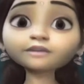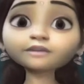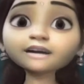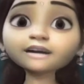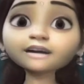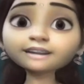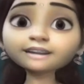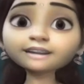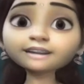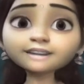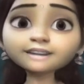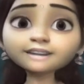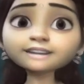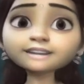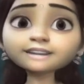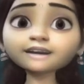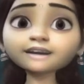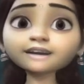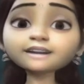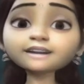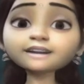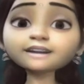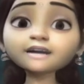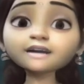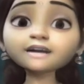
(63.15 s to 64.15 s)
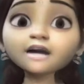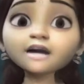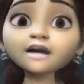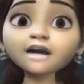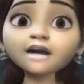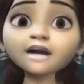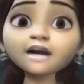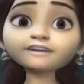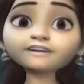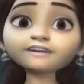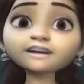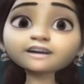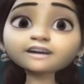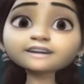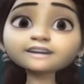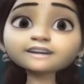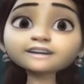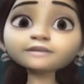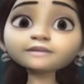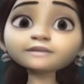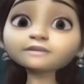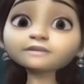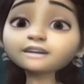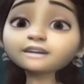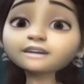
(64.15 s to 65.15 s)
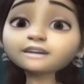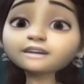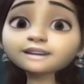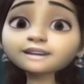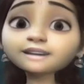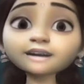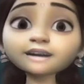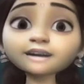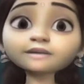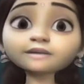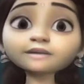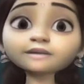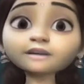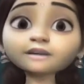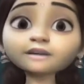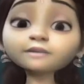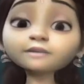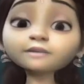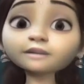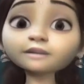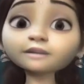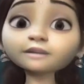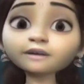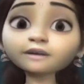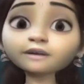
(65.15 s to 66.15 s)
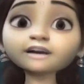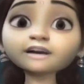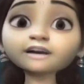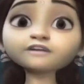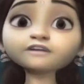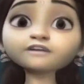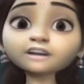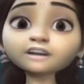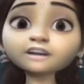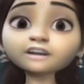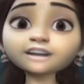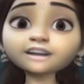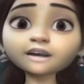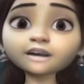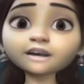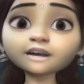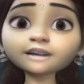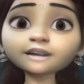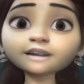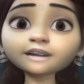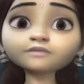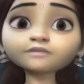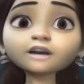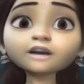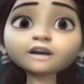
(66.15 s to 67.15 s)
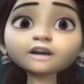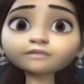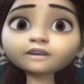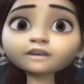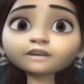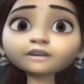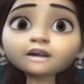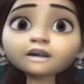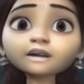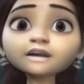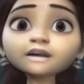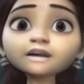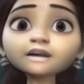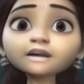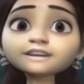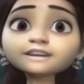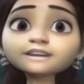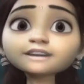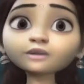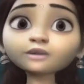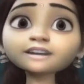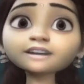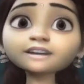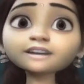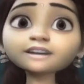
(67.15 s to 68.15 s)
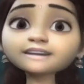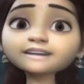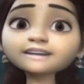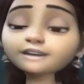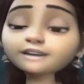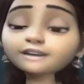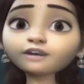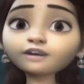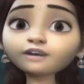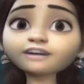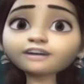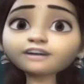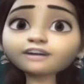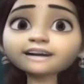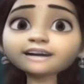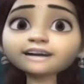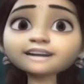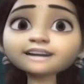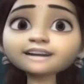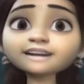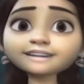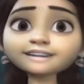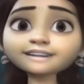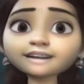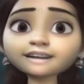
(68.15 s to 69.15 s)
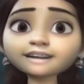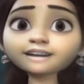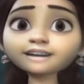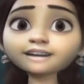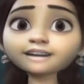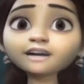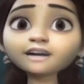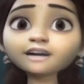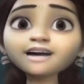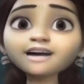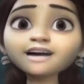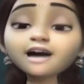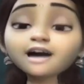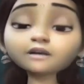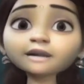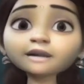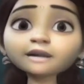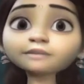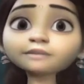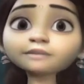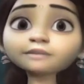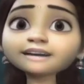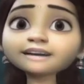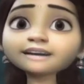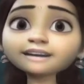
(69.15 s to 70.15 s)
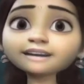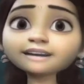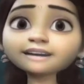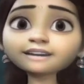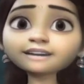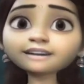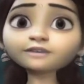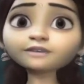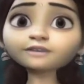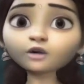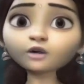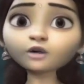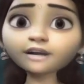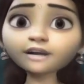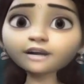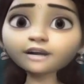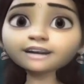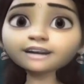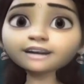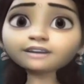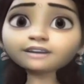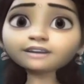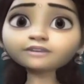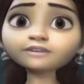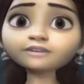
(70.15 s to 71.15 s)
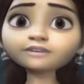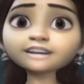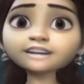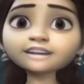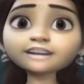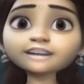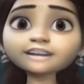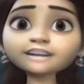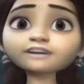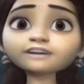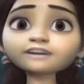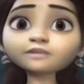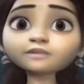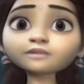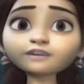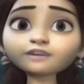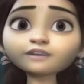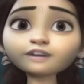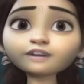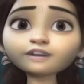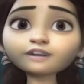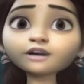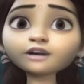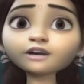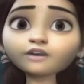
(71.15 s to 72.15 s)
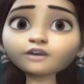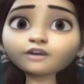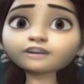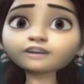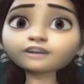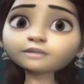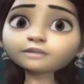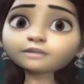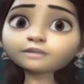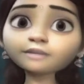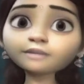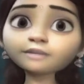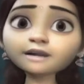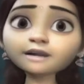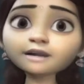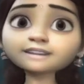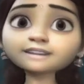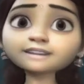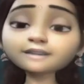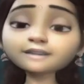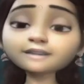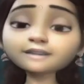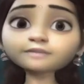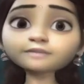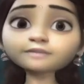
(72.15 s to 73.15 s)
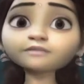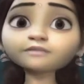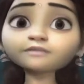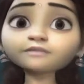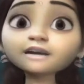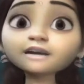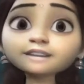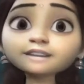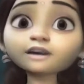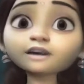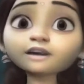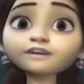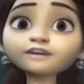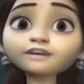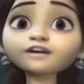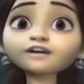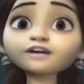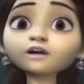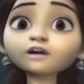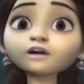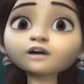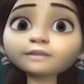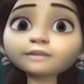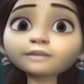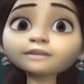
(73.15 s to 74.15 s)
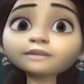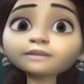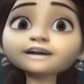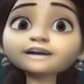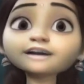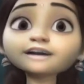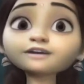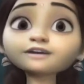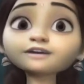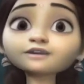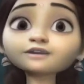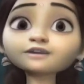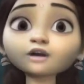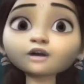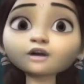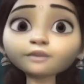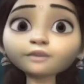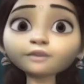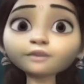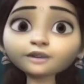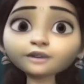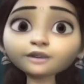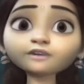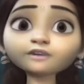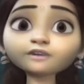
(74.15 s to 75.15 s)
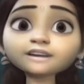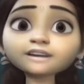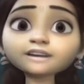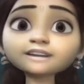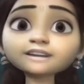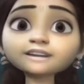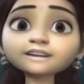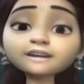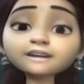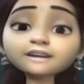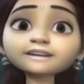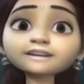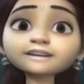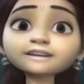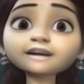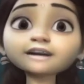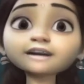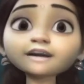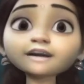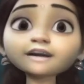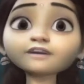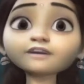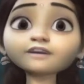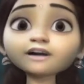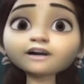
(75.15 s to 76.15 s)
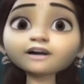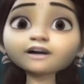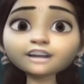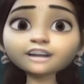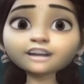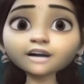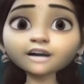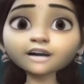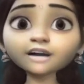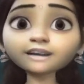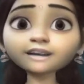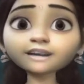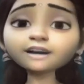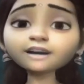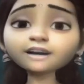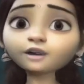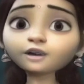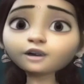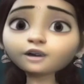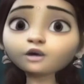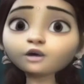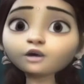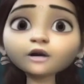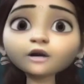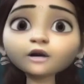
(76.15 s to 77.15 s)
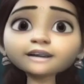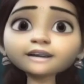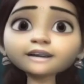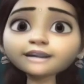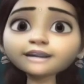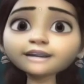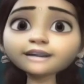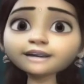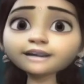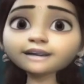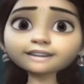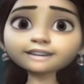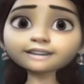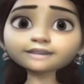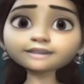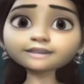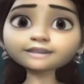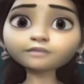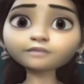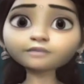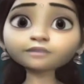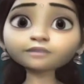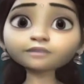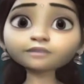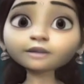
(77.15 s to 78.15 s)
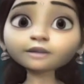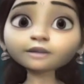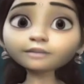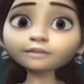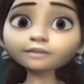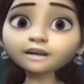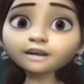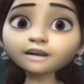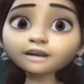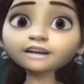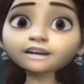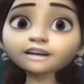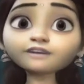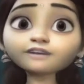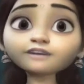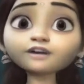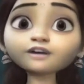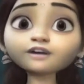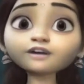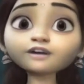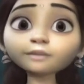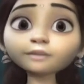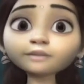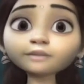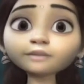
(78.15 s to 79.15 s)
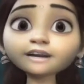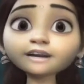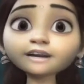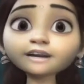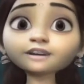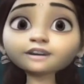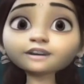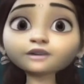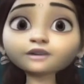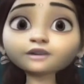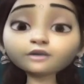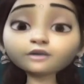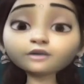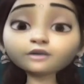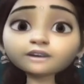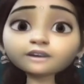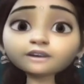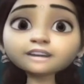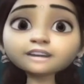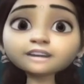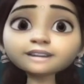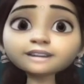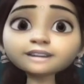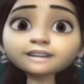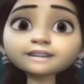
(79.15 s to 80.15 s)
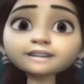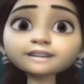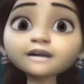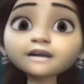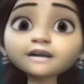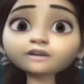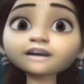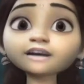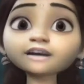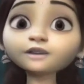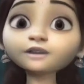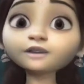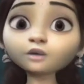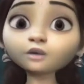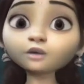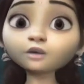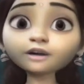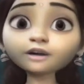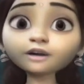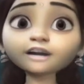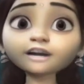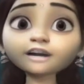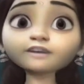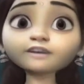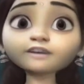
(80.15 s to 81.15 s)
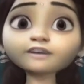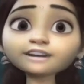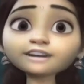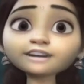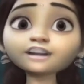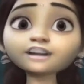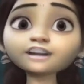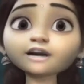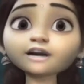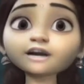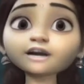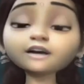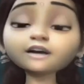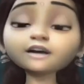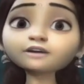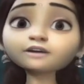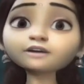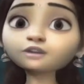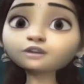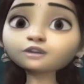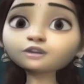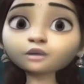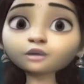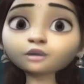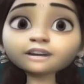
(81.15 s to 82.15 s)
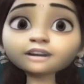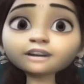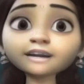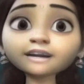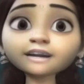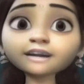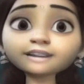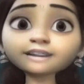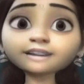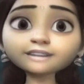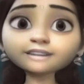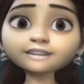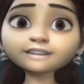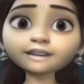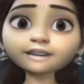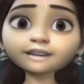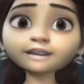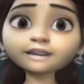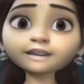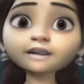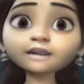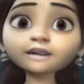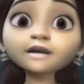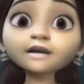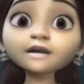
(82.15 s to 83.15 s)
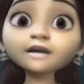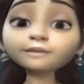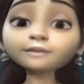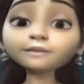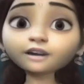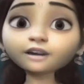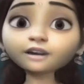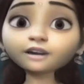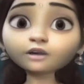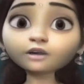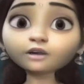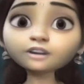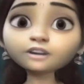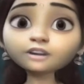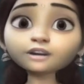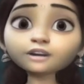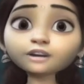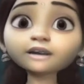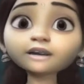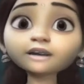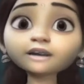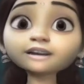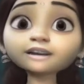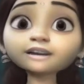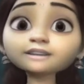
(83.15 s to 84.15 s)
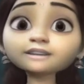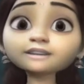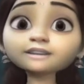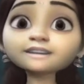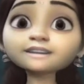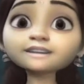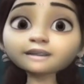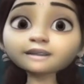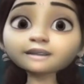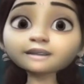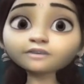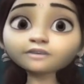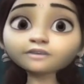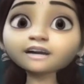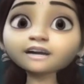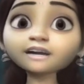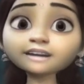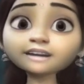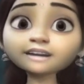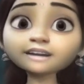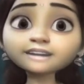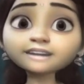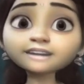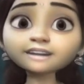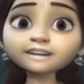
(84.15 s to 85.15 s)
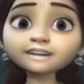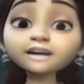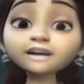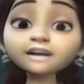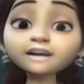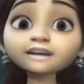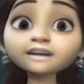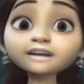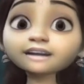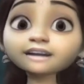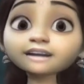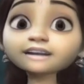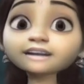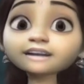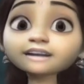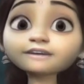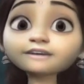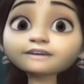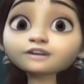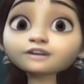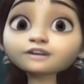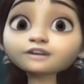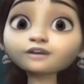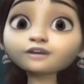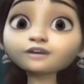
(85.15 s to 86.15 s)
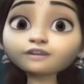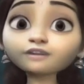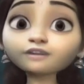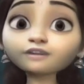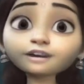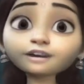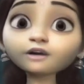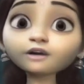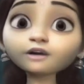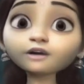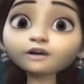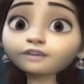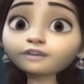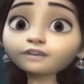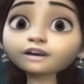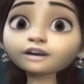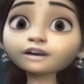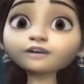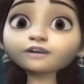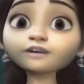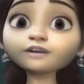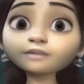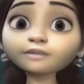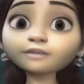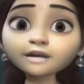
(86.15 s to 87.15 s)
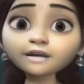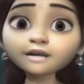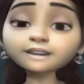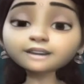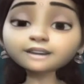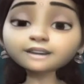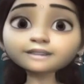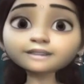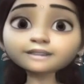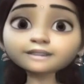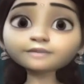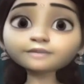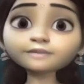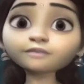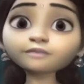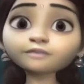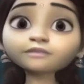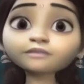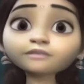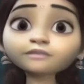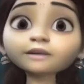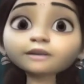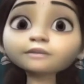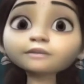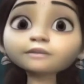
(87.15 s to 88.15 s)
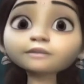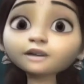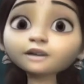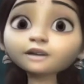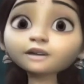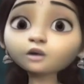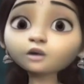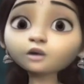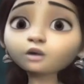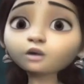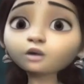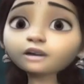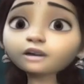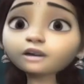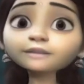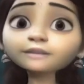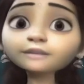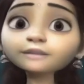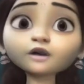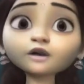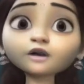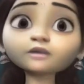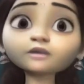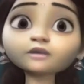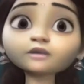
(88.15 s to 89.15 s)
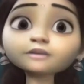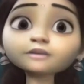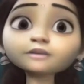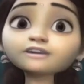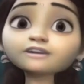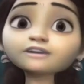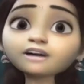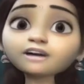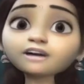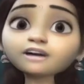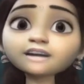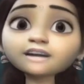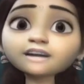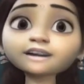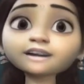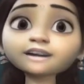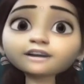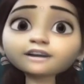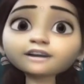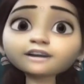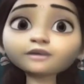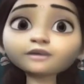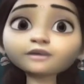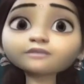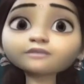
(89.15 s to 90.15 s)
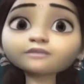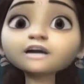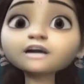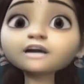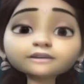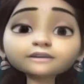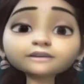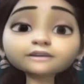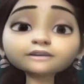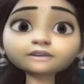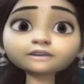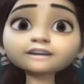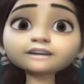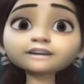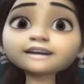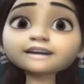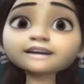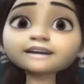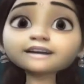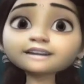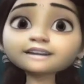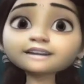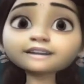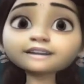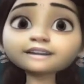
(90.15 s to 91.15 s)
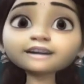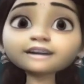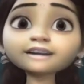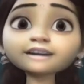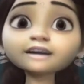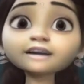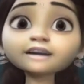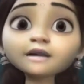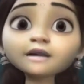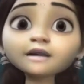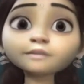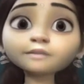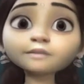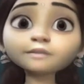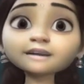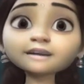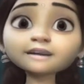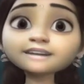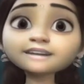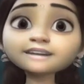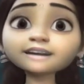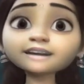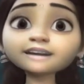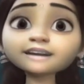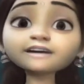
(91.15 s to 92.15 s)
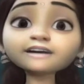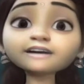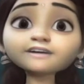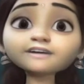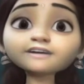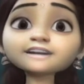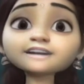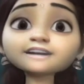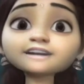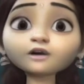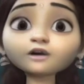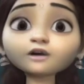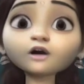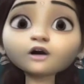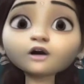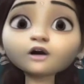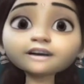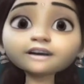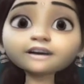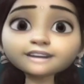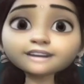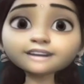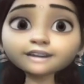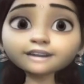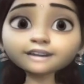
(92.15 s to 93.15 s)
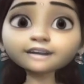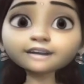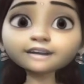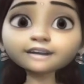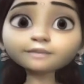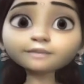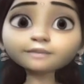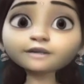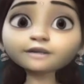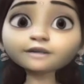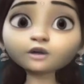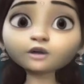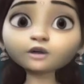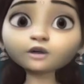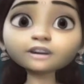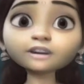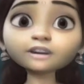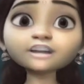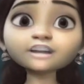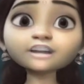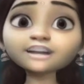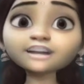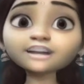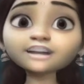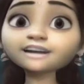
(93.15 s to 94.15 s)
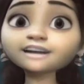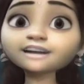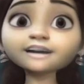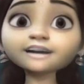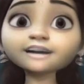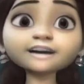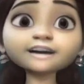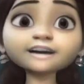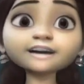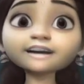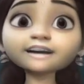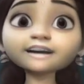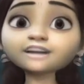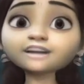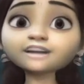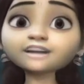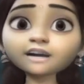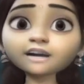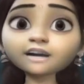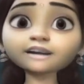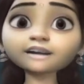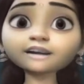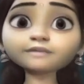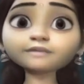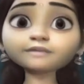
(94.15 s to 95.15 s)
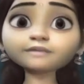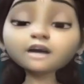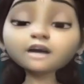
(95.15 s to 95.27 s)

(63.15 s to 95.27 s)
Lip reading: In this case, I wasted much time in preparing for GRE. So instead of taking GRE, I might learn Oracle, which gives me food after my masters. If you are applying to top universities that require GRE, go and take it. But if you are applying to universities that don't require GRE, don't take GRE, because you can learn something else that gives you food after your masters. But only problem is visa interview. Recently, my senior visa got rejected because she didn't take GRE.